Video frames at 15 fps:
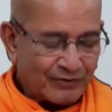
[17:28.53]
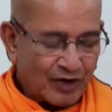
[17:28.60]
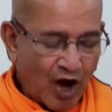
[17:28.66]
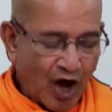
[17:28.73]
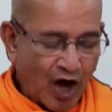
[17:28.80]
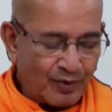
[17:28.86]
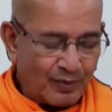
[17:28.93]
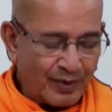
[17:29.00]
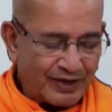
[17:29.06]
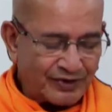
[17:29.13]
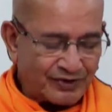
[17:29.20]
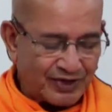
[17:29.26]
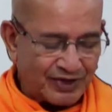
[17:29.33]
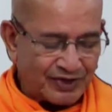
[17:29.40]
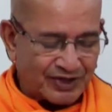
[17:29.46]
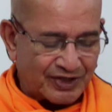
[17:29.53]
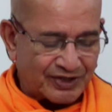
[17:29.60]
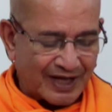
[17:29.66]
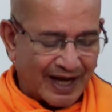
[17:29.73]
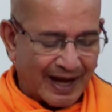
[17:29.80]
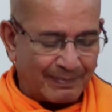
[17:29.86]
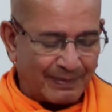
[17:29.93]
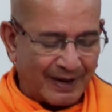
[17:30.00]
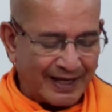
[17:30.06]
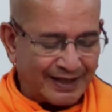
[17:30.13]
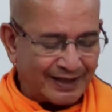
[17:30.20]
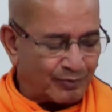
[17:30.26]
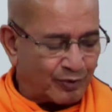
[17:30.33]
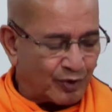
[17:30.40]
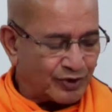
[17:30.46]
always reasons applying the
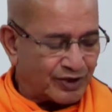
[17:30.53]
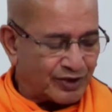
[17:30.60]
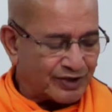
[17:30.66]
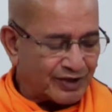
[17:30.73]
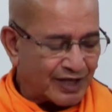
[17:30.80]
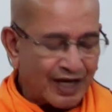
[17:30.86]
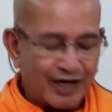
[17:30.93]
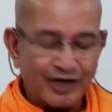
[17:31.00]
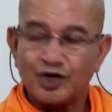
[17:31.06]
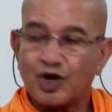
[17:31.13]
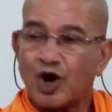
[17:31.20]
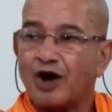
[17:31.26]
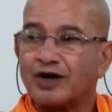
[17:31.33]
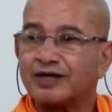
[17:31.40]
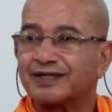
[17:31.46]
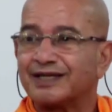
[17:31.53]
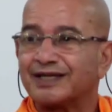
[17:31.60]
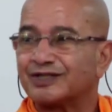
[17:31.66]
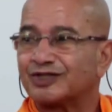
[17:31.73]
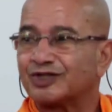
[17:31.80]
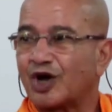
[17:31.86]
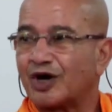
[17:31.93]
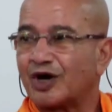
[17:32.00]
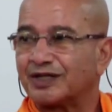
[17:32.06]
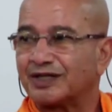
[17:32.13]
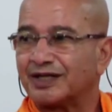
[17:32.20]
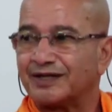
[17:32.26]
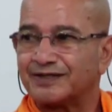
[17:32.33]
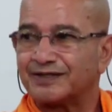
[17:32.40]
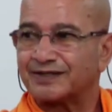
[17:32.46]
process, not this, not
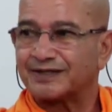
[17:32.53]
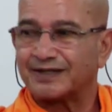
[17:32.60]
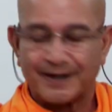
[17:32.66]
this.